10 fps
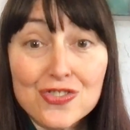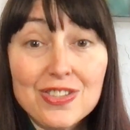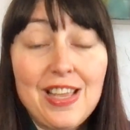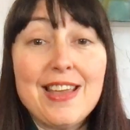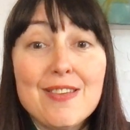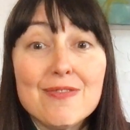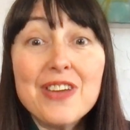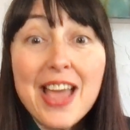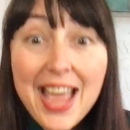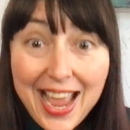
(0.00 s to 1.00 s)
your life
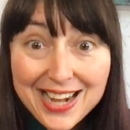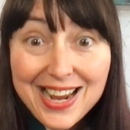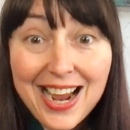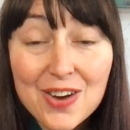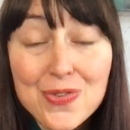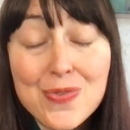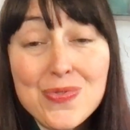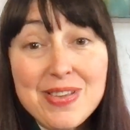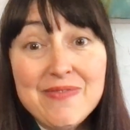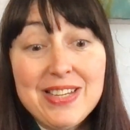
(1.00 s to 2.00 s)
and how you
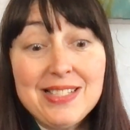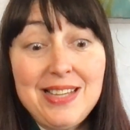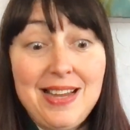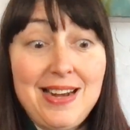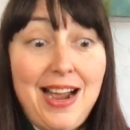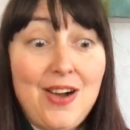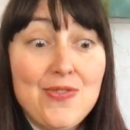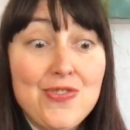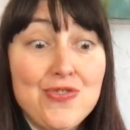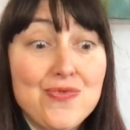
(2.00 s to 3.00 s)
live it and
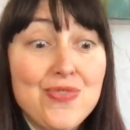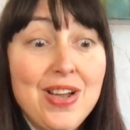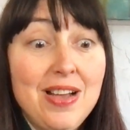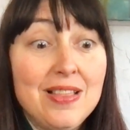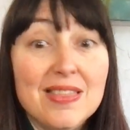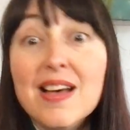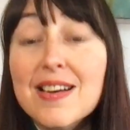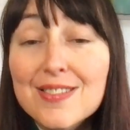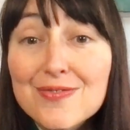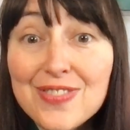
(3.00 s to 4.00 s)
how you
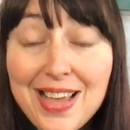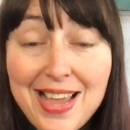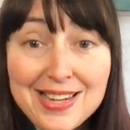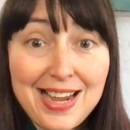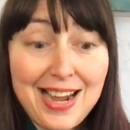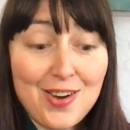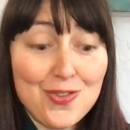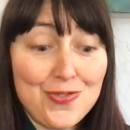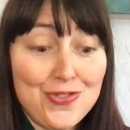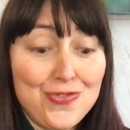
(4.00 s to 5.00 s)
love and
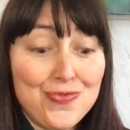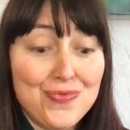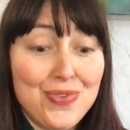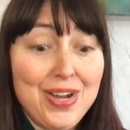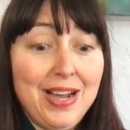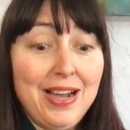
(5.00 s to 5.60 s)
how you